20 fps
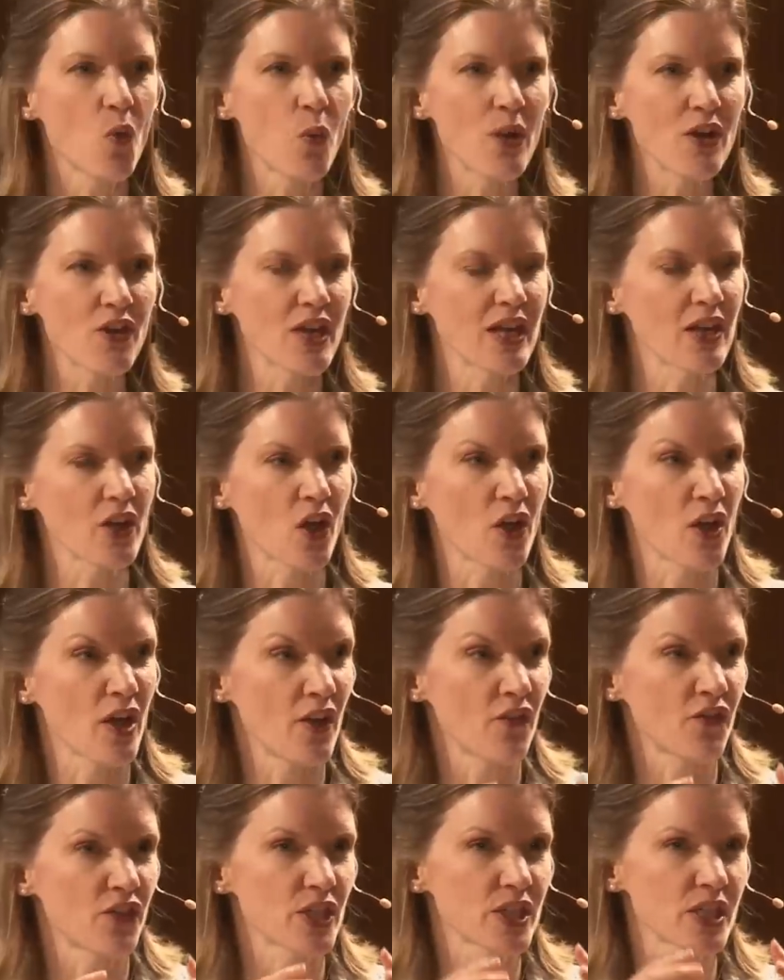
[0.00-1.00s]
We think
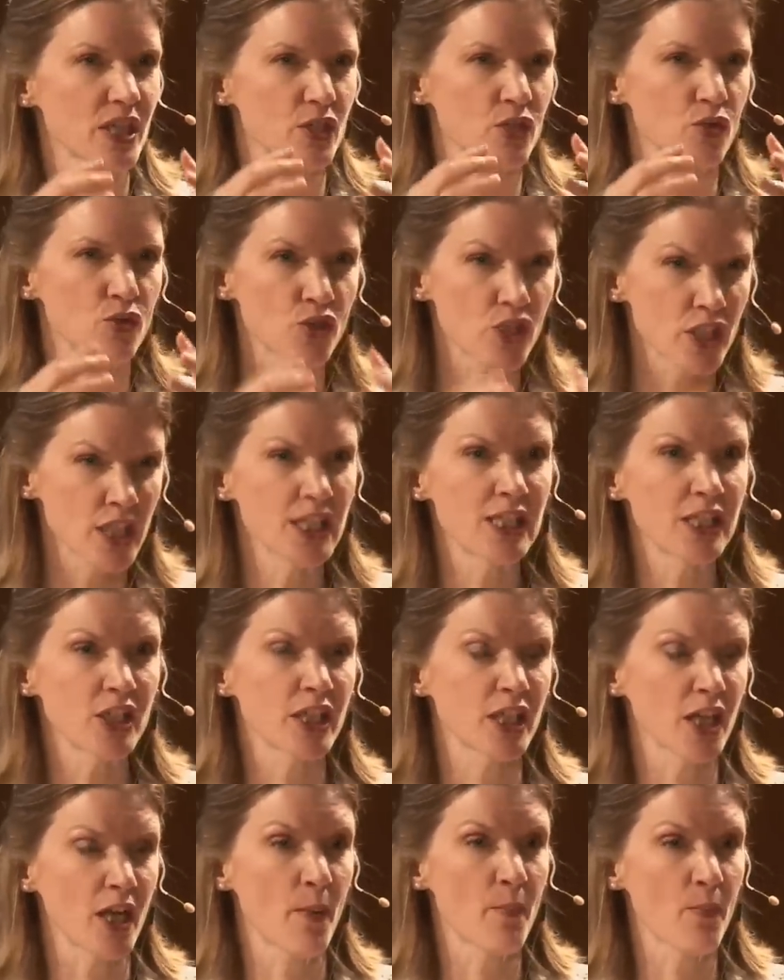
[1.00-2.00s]
if there's a
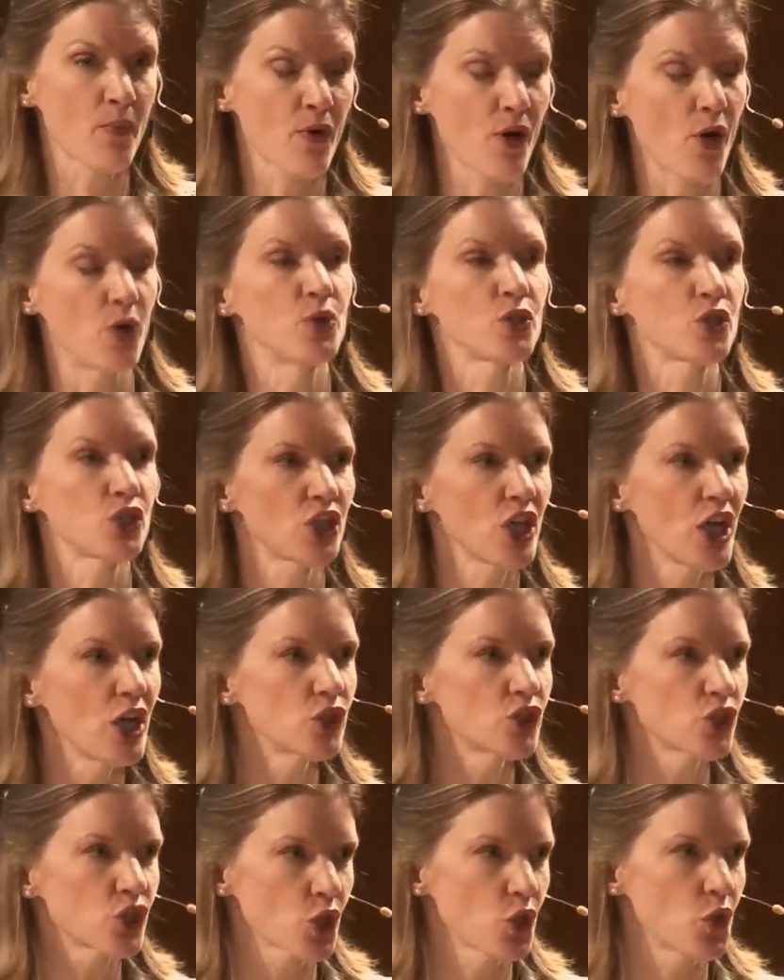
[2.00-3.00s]
strategic approach
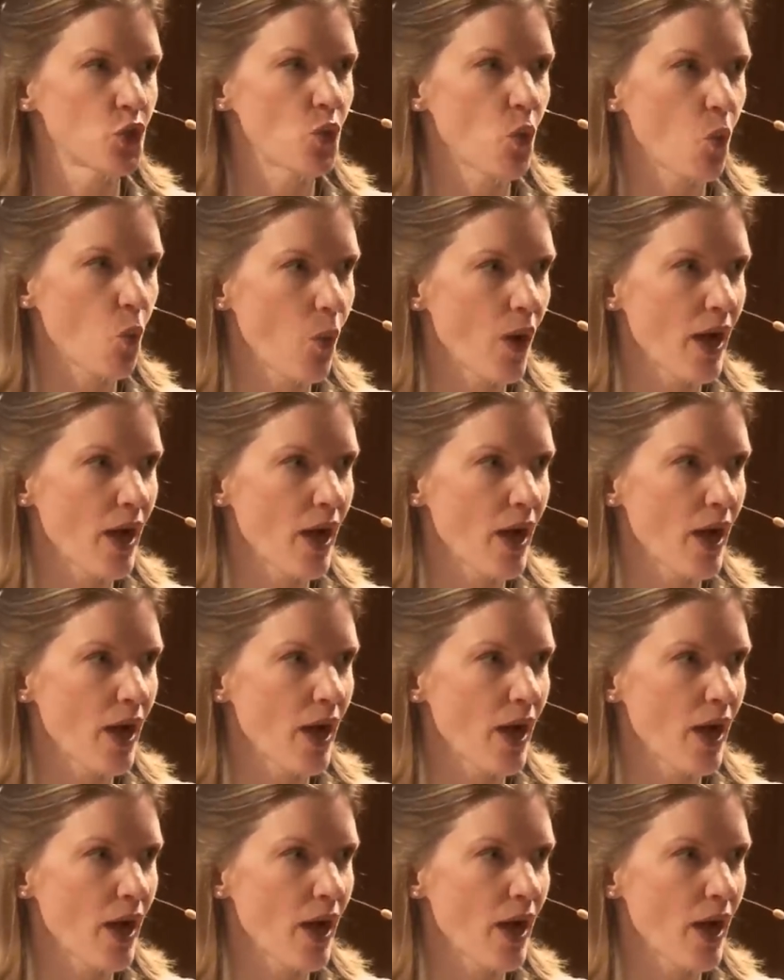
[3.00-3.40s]
to